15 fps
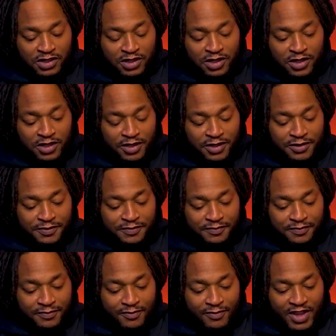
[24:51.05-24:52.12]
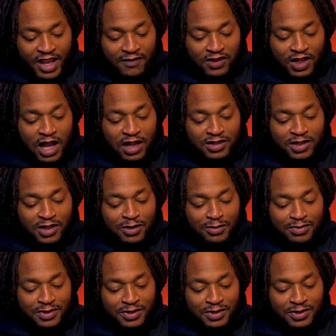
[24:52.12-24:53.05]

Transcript: have locked up.